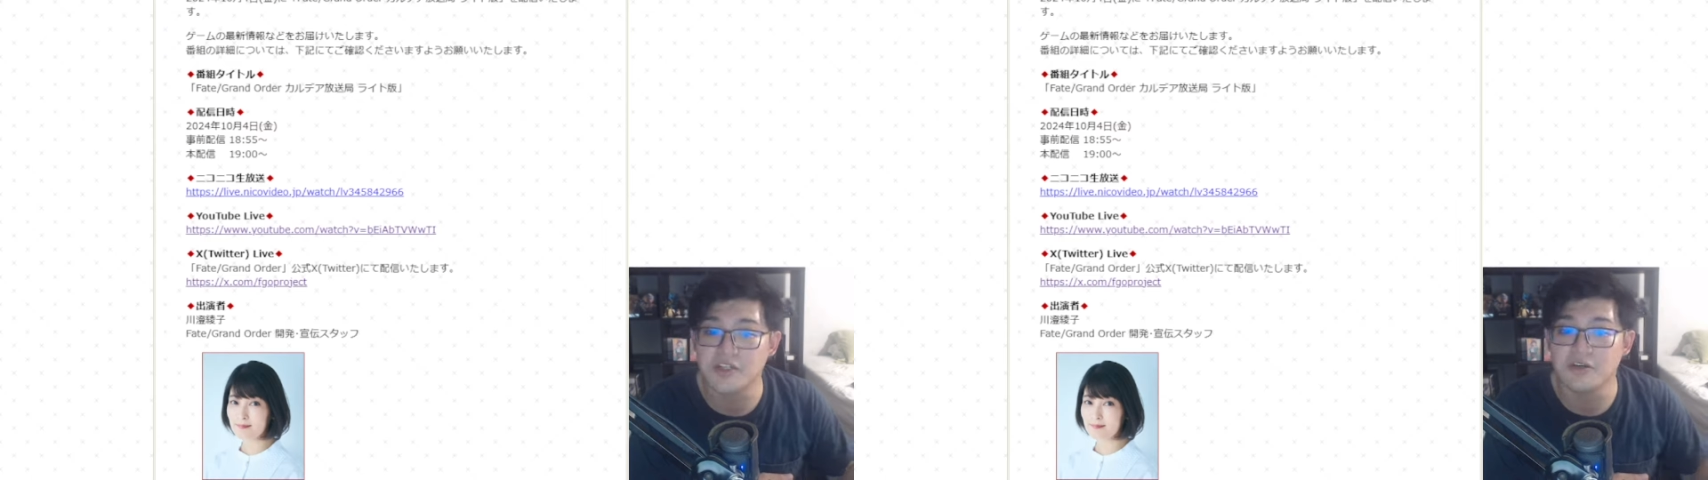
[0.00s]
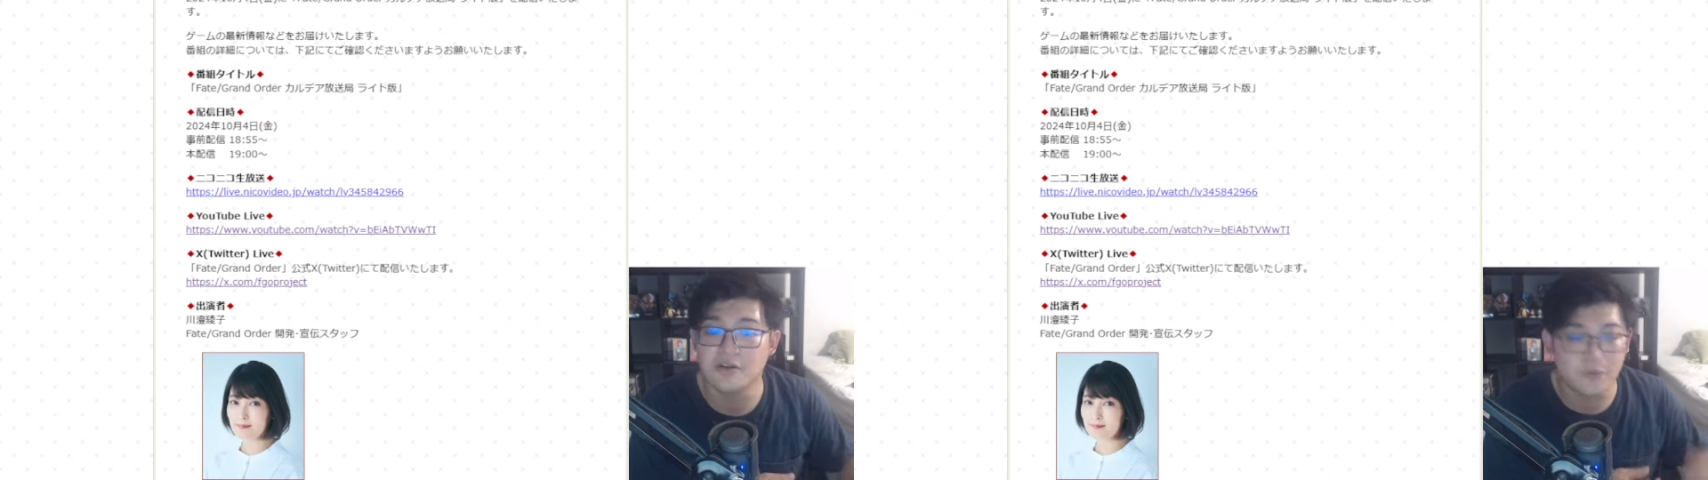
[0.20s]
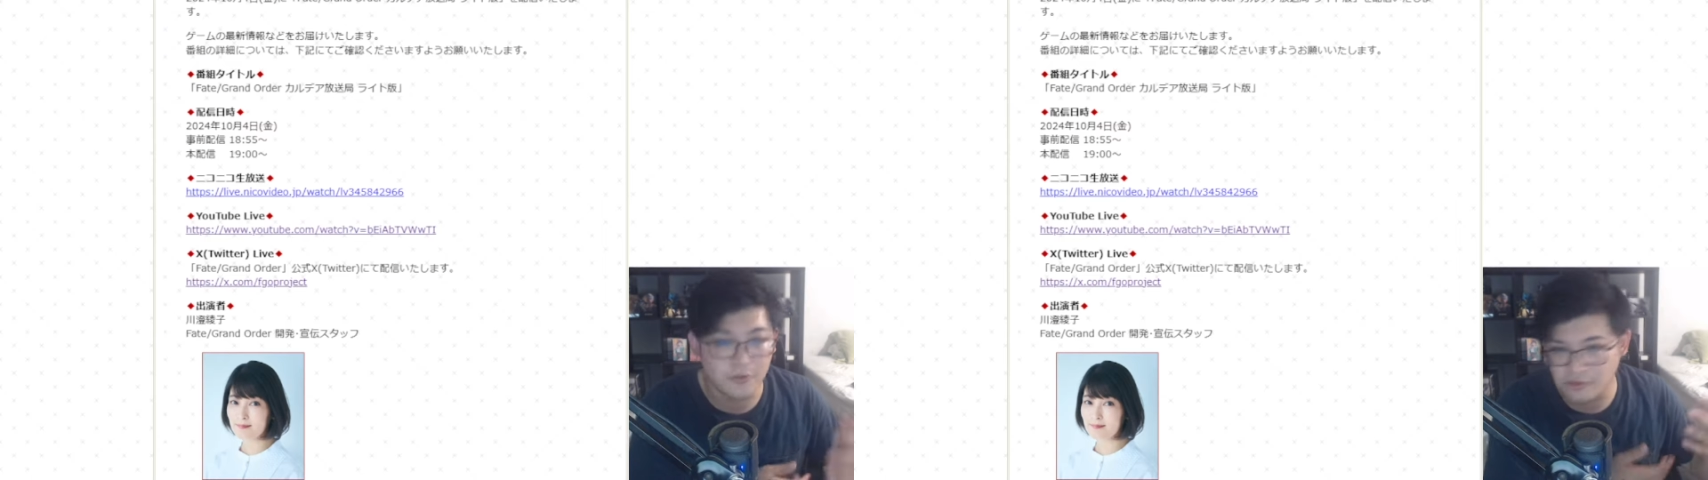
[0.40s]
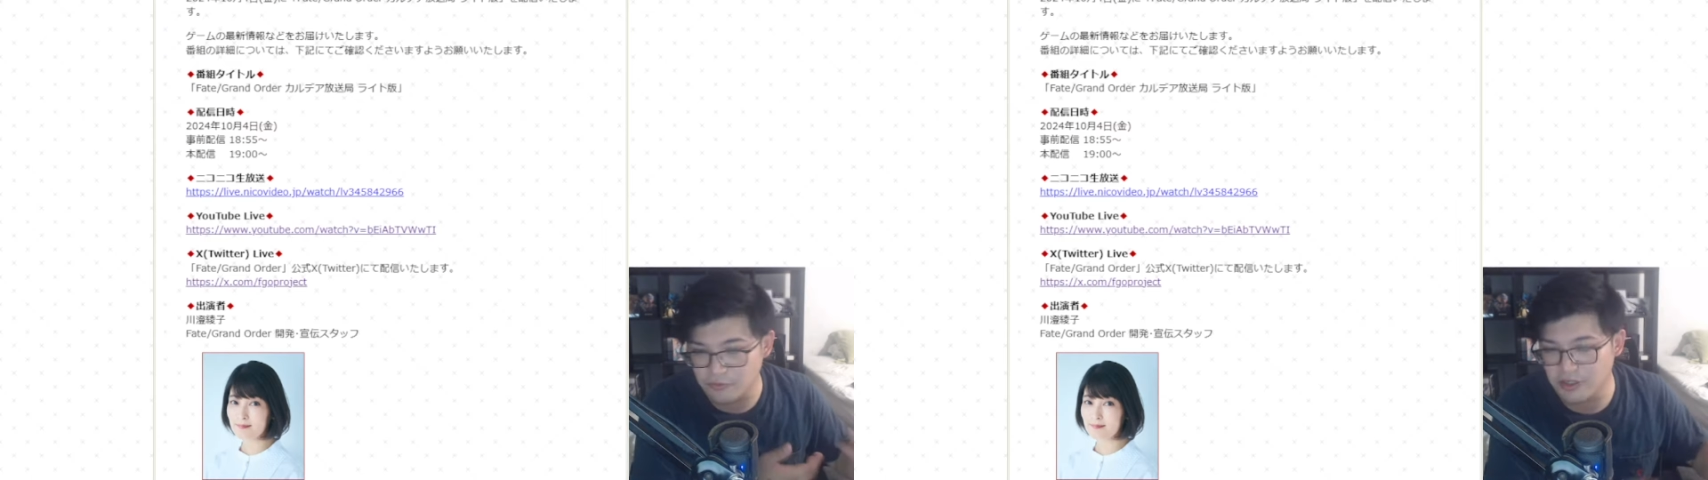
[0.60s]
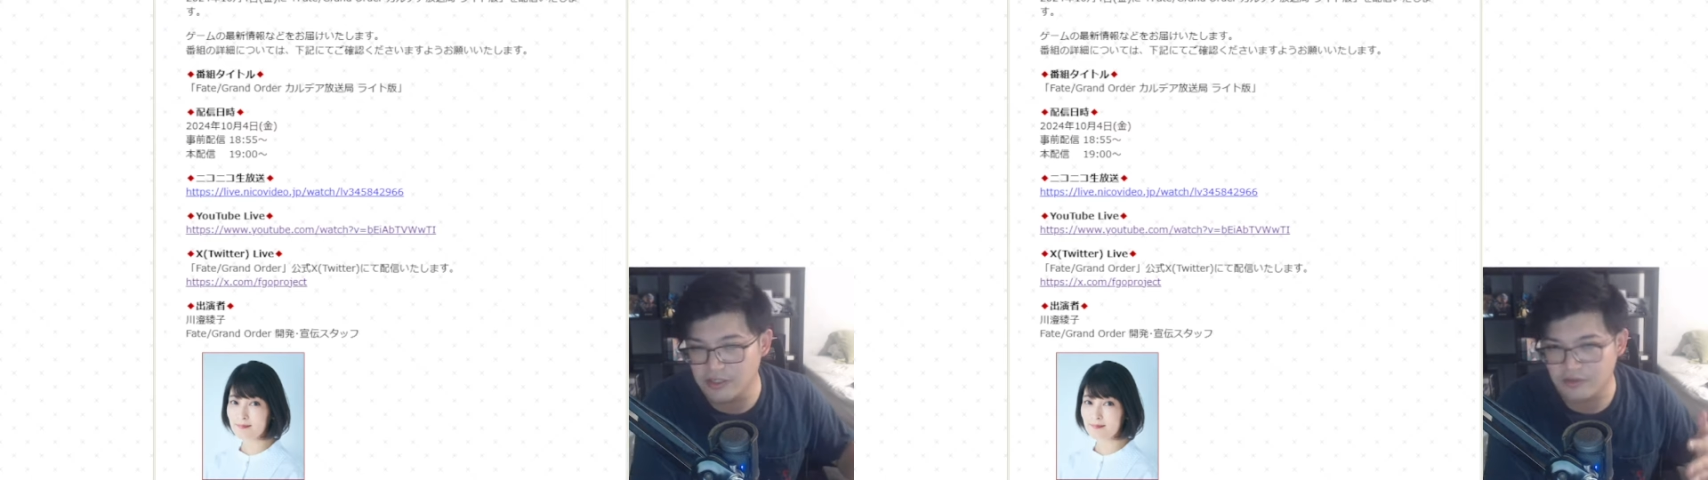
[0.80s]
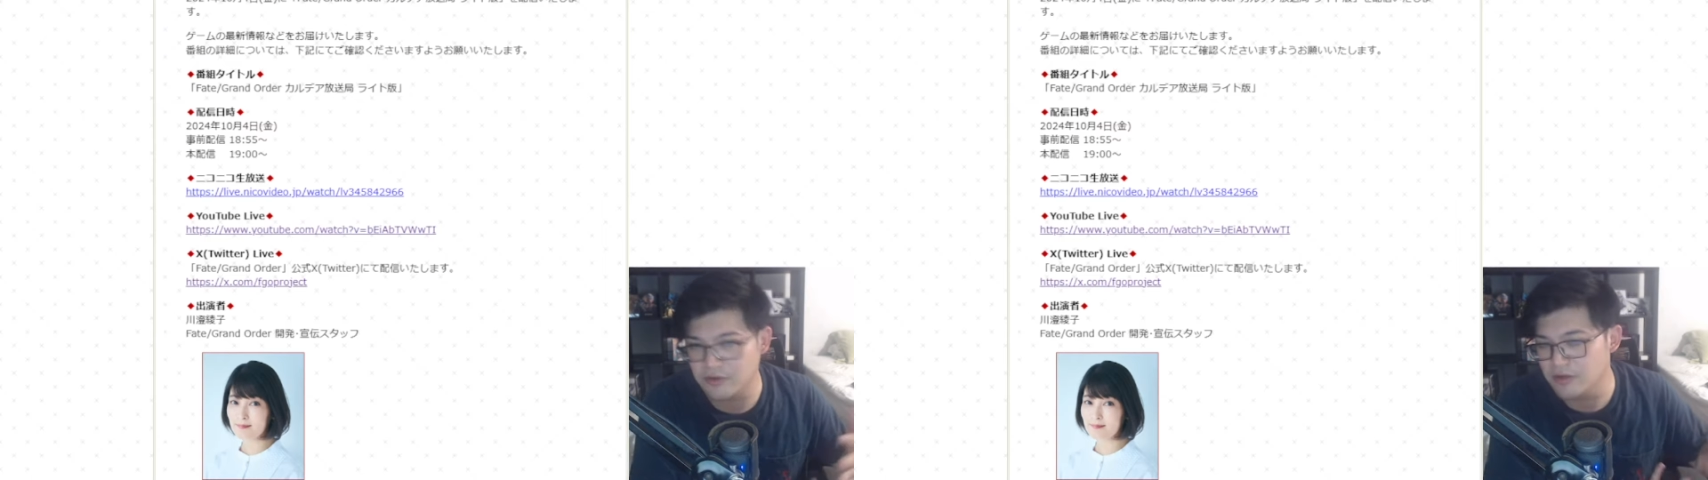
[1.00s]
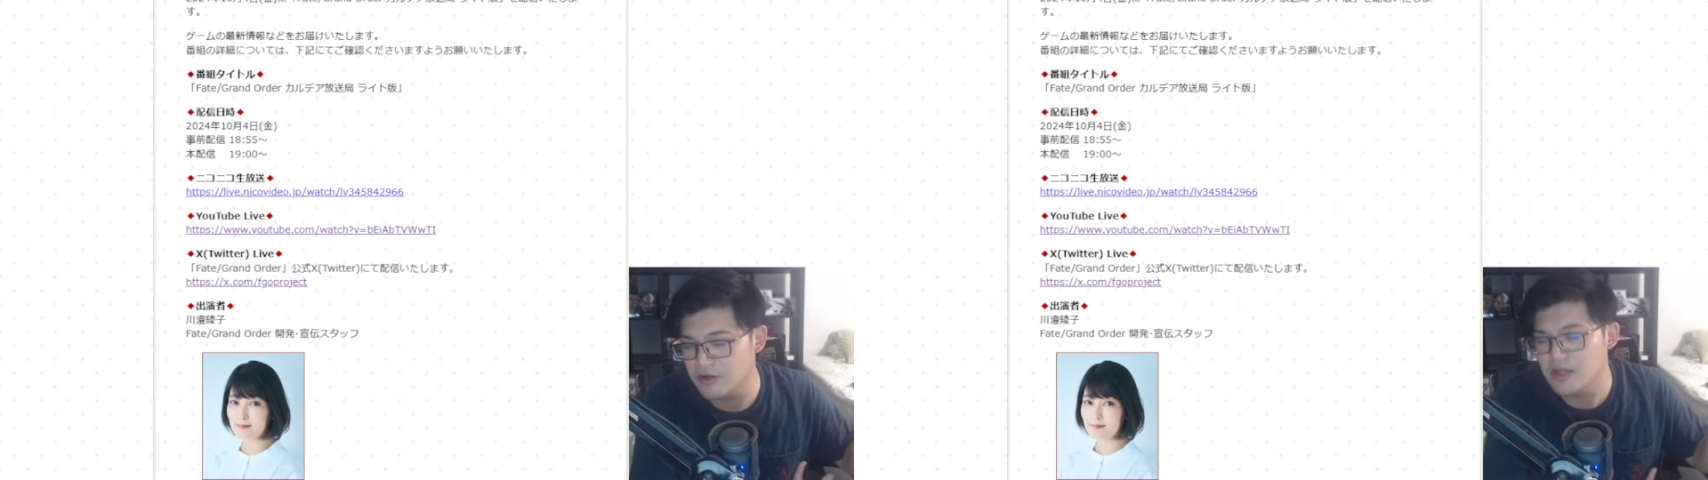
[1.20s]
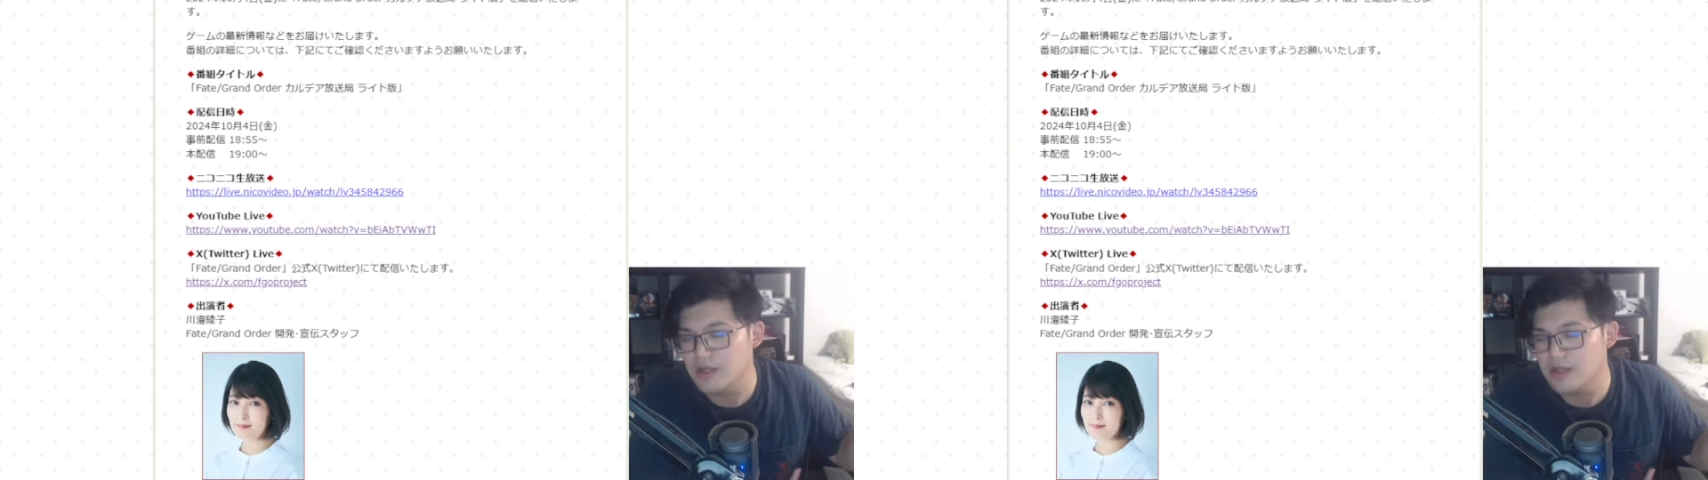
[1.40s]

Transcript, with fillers: Of course, the rates are